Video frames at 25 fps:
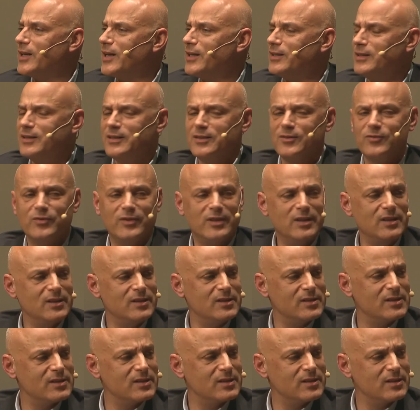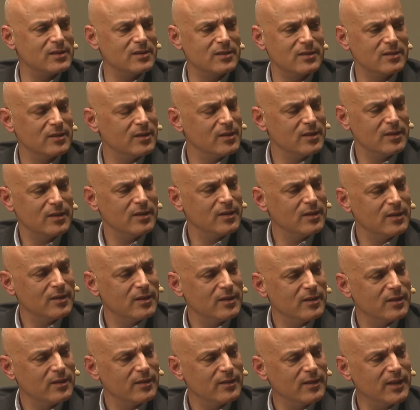any of these
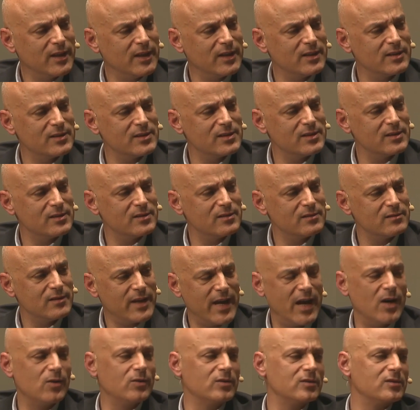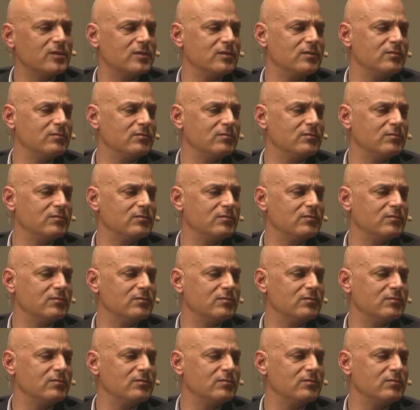things out.